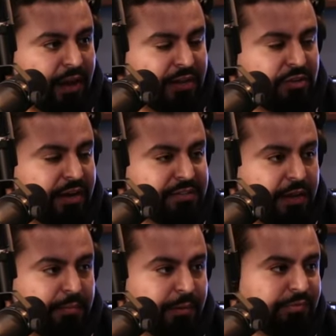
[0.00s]
I try to
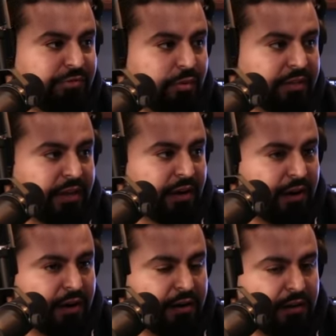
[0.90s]
take people for what they
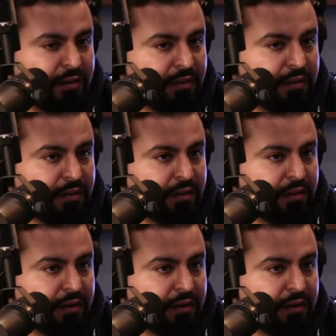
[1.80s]
are. Right.